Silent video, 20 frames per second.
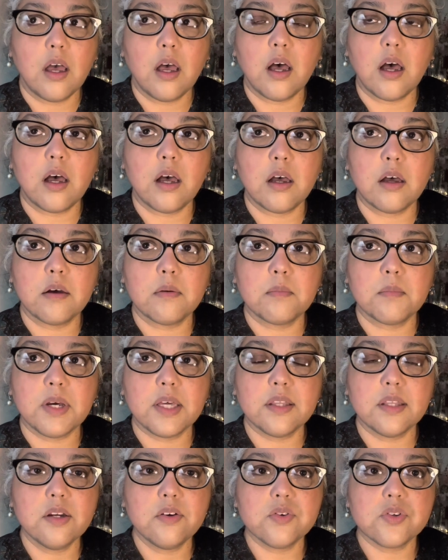Um, I
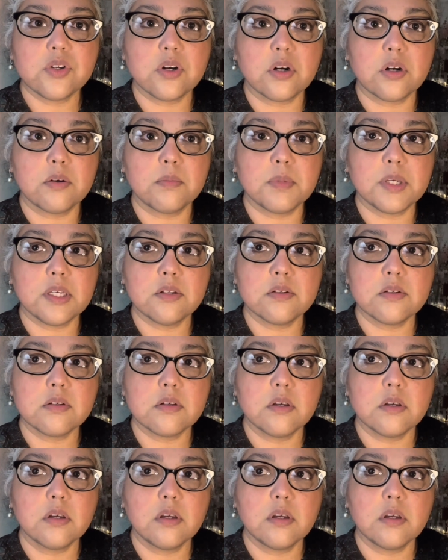think it was Hermes.